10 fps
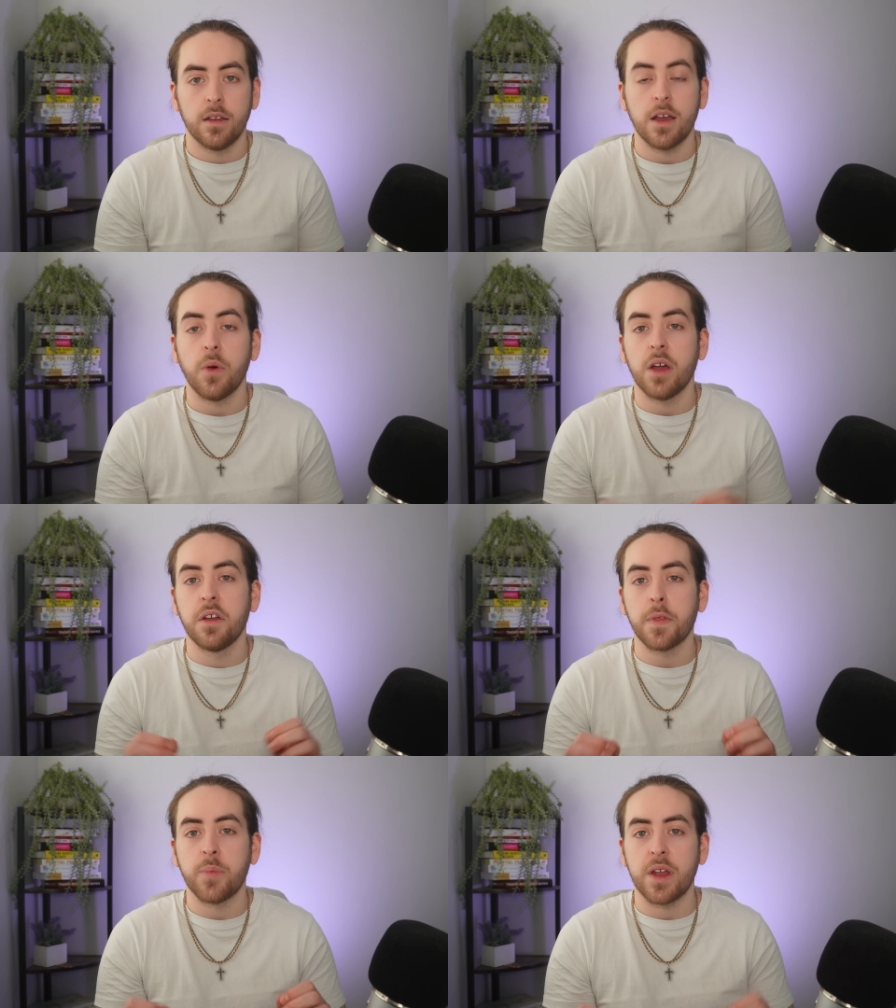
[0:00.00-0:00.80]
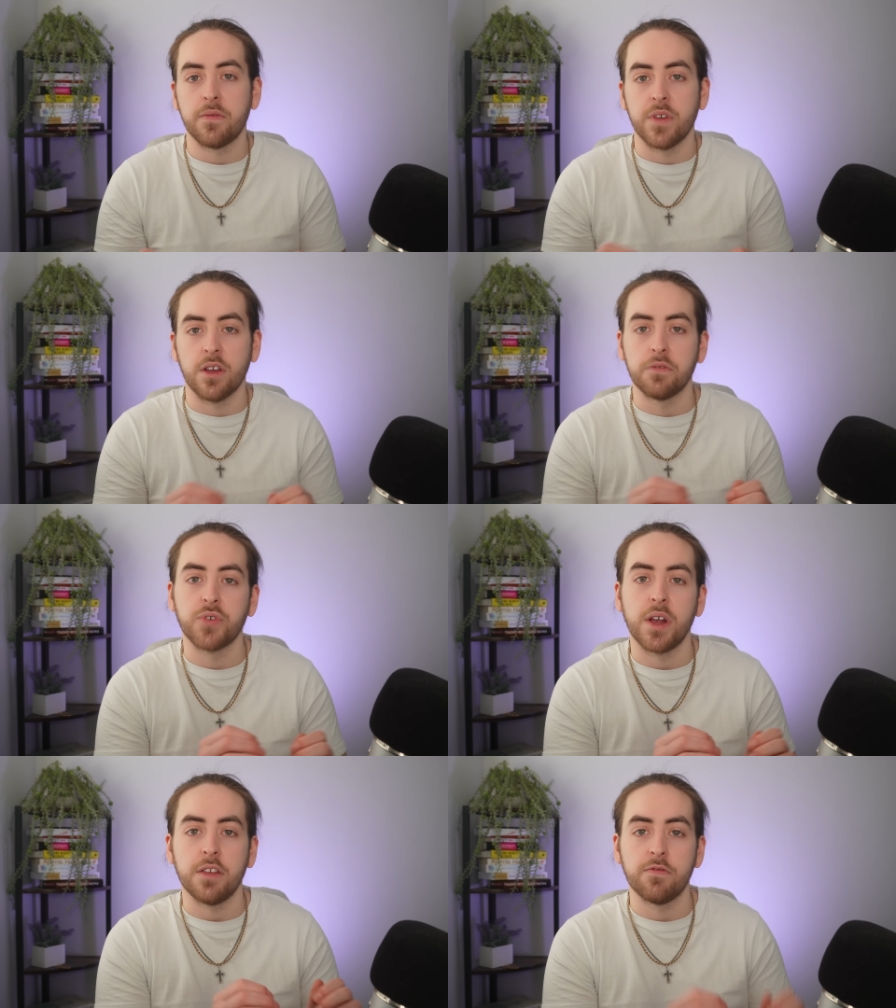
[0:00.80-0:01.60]
Now, another benefit of
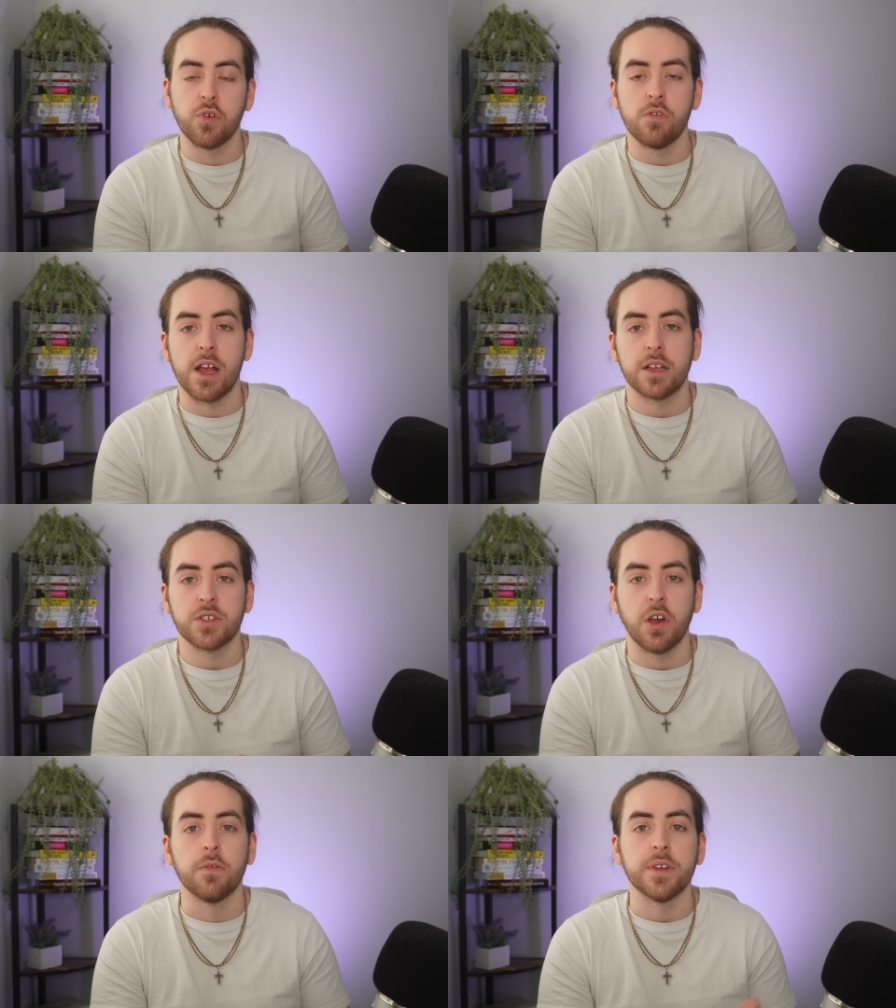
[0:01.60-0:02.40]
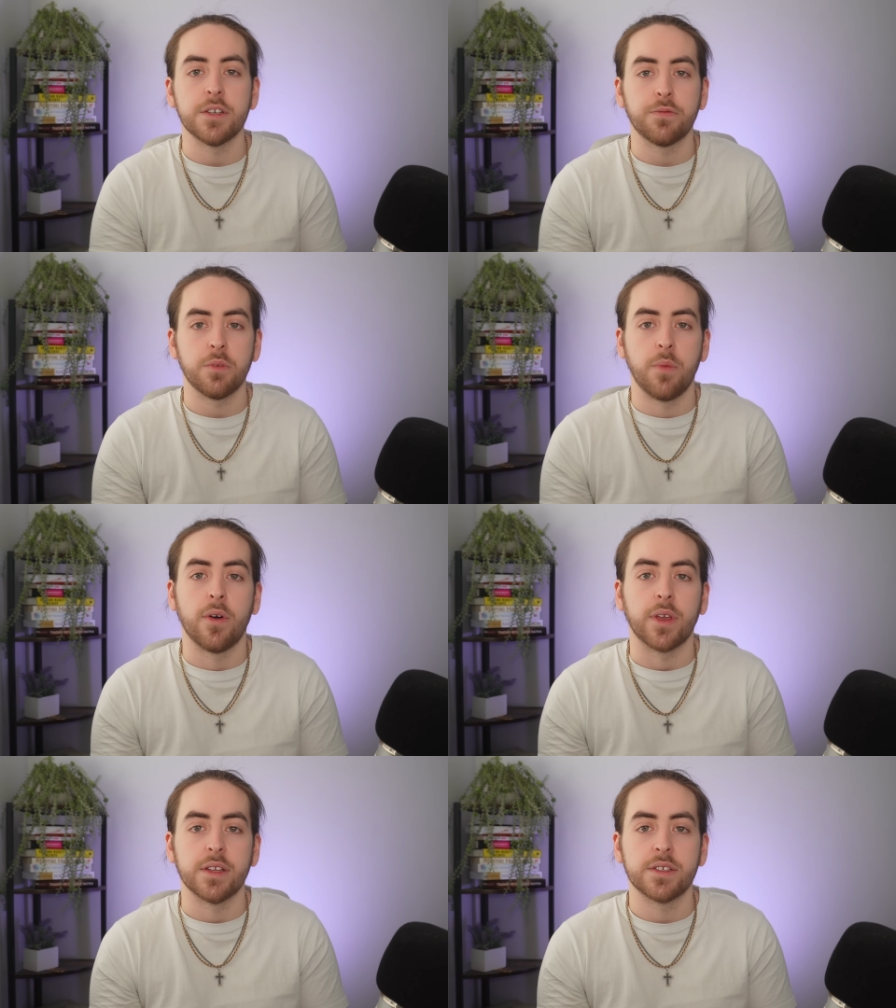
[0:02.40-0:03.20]
trading Forex over different
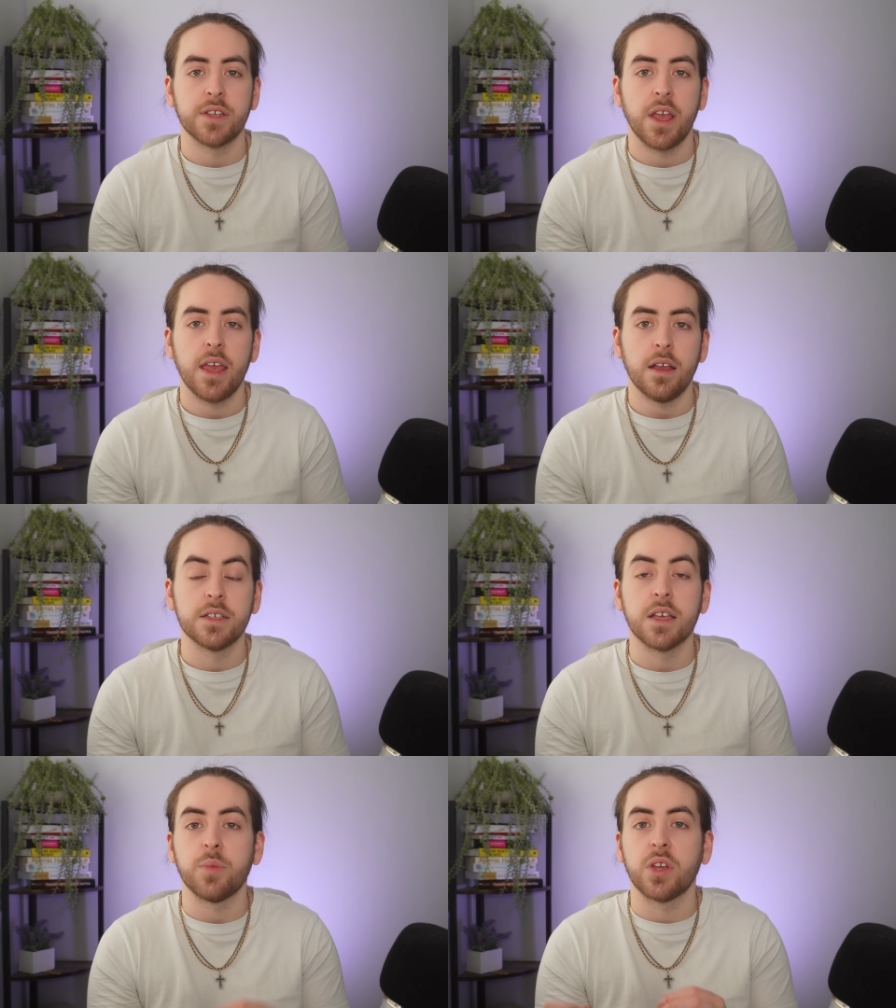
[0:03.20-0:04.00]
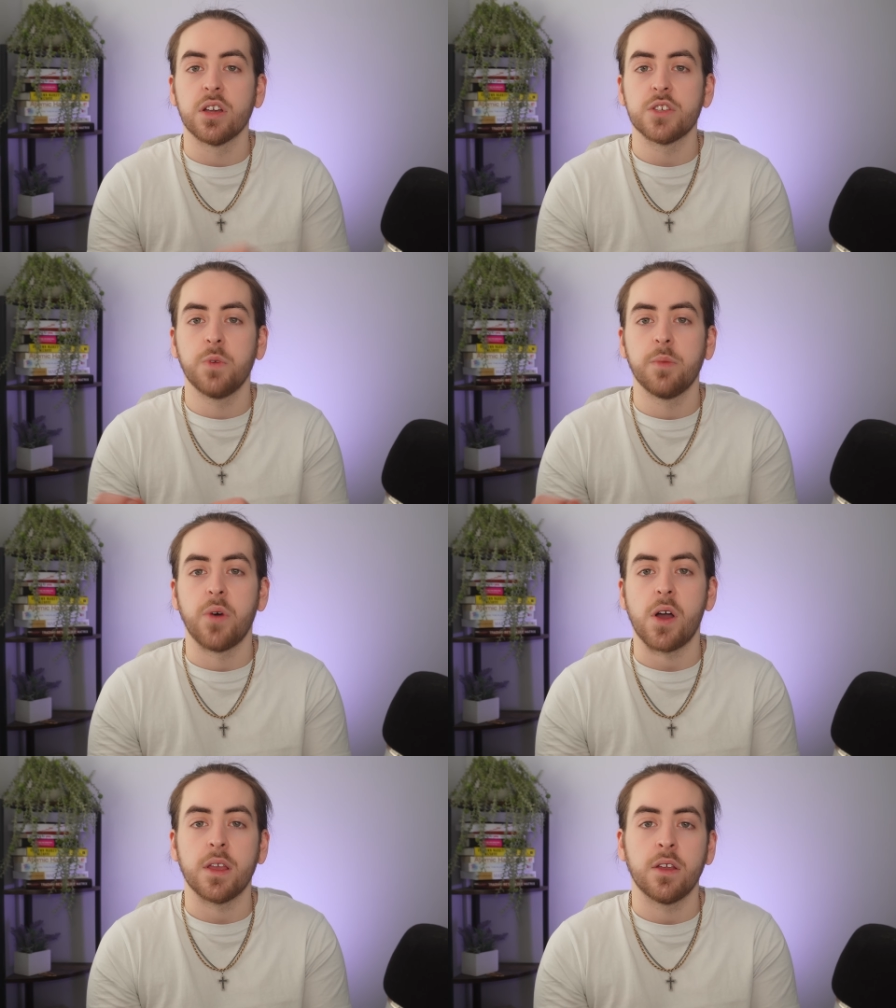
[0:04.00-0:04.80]
markets is that because we're
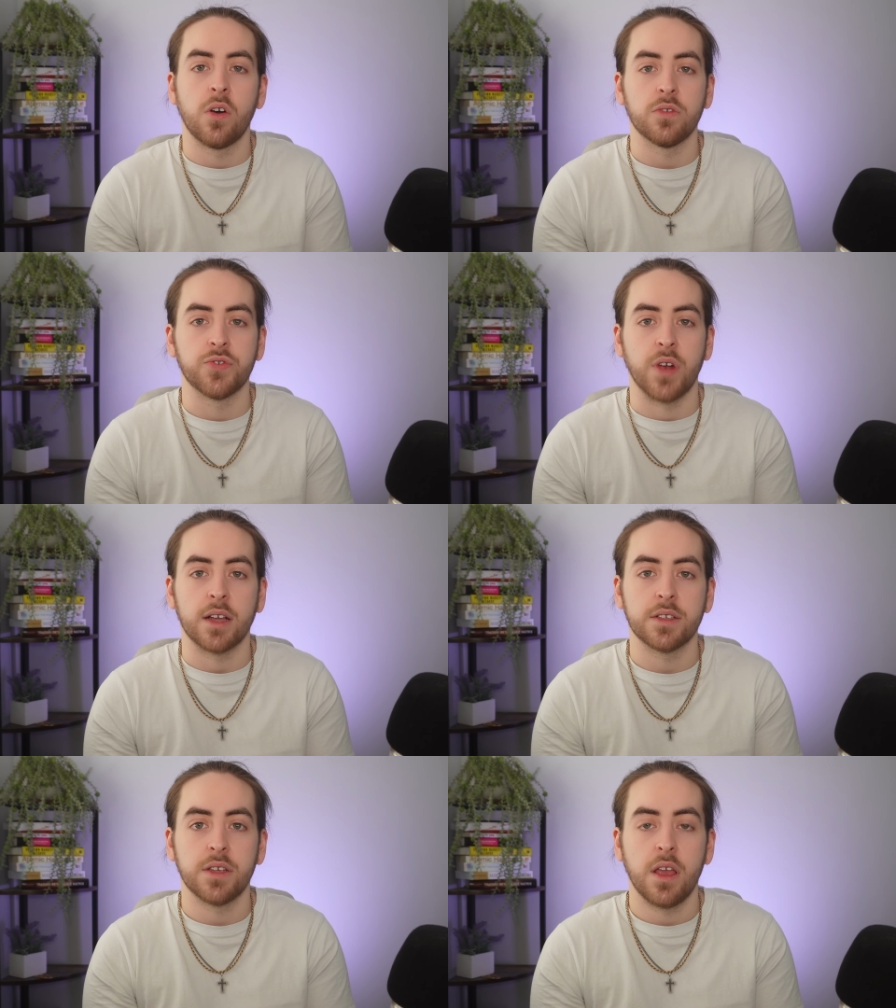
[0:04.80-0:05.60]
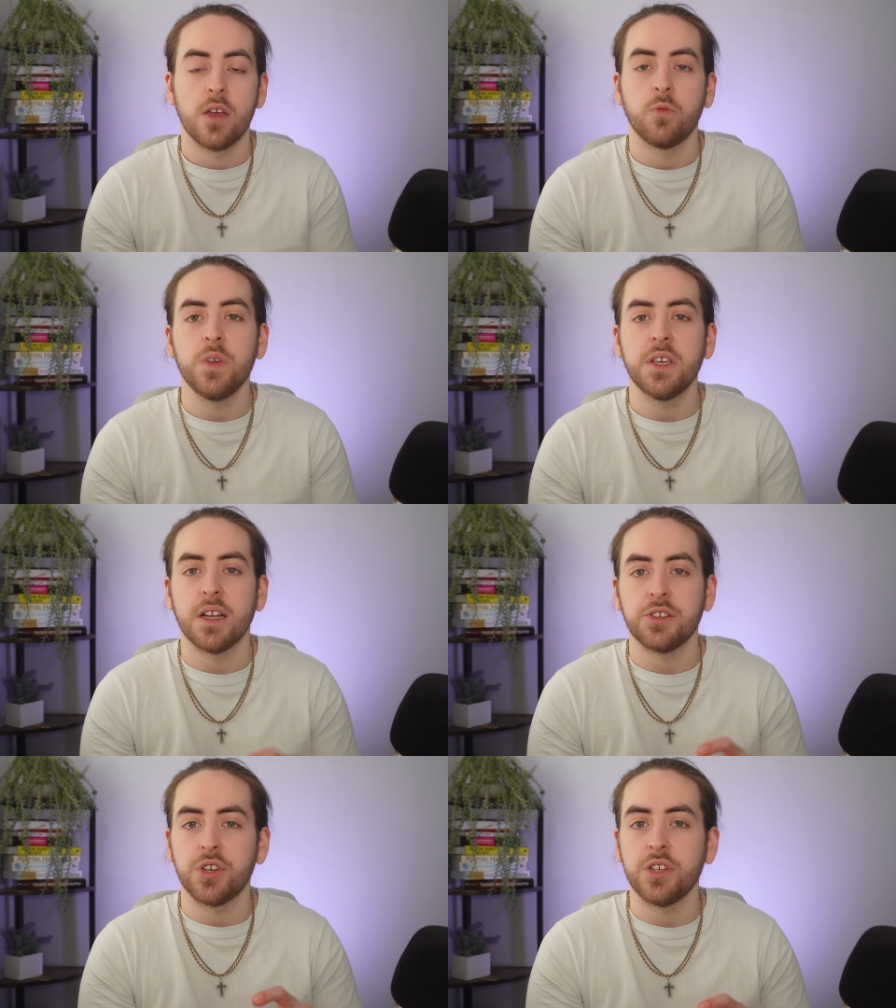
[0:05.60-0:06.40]
buying contracts, we can
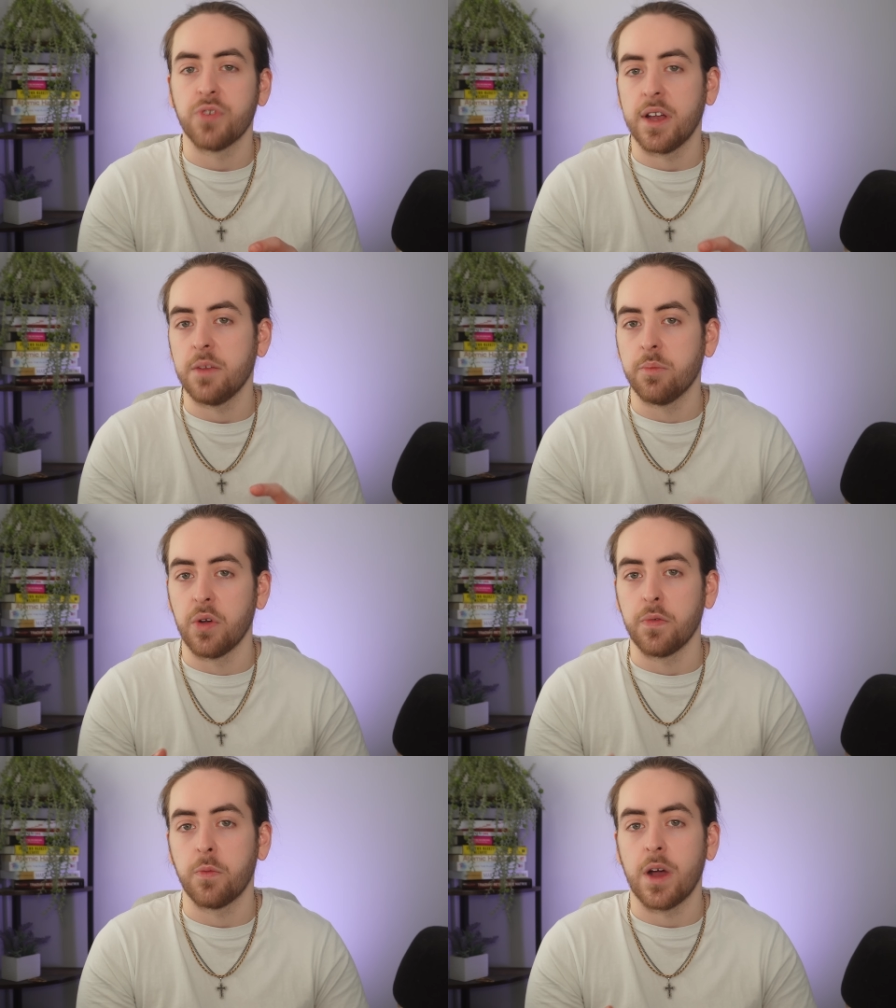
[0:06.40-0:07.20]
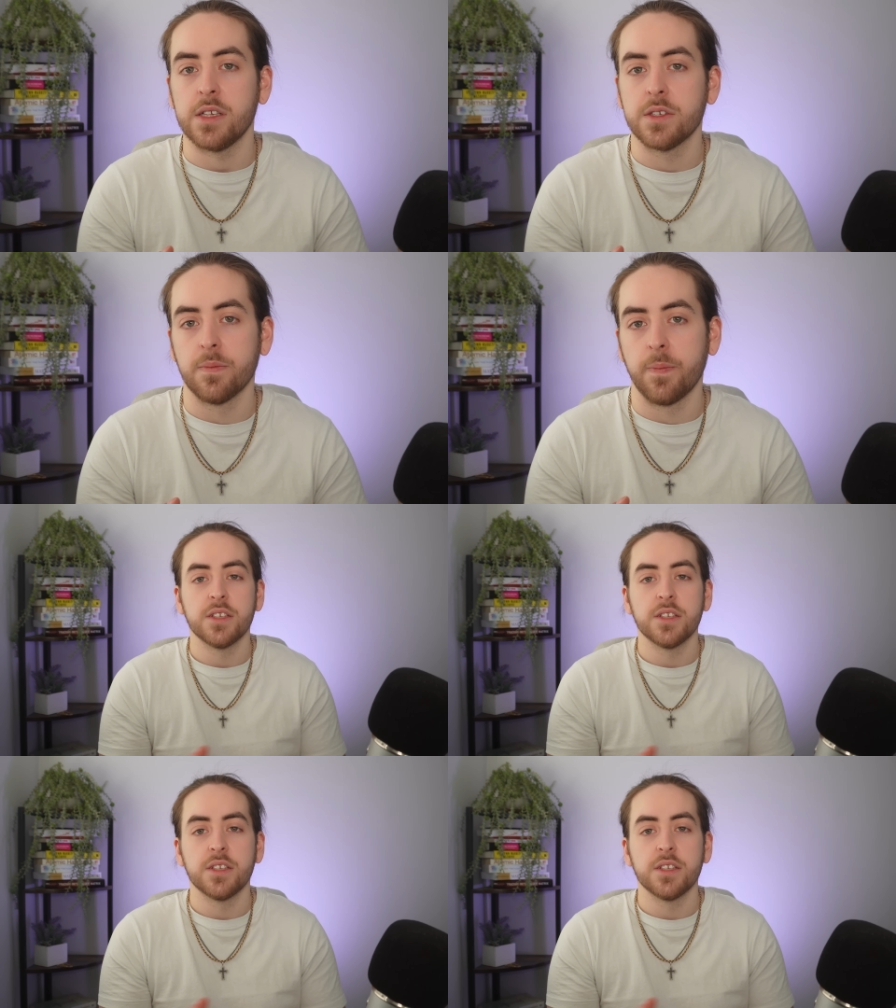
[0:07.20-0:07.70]
actually trade both ways.